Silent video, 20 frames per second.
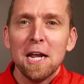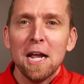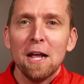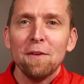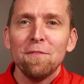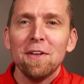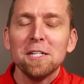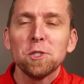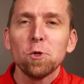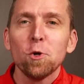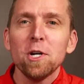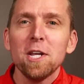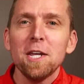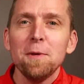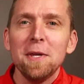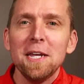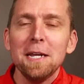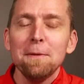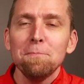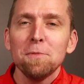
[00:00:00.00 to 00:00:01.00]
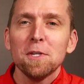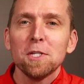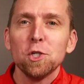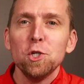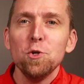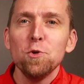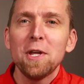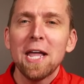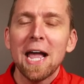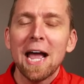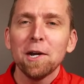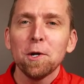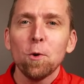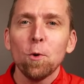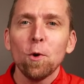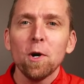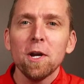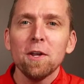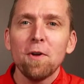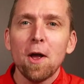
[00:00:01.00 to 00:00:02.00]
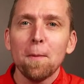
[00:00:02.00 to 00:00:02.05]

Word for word: EventStore DB is a new category of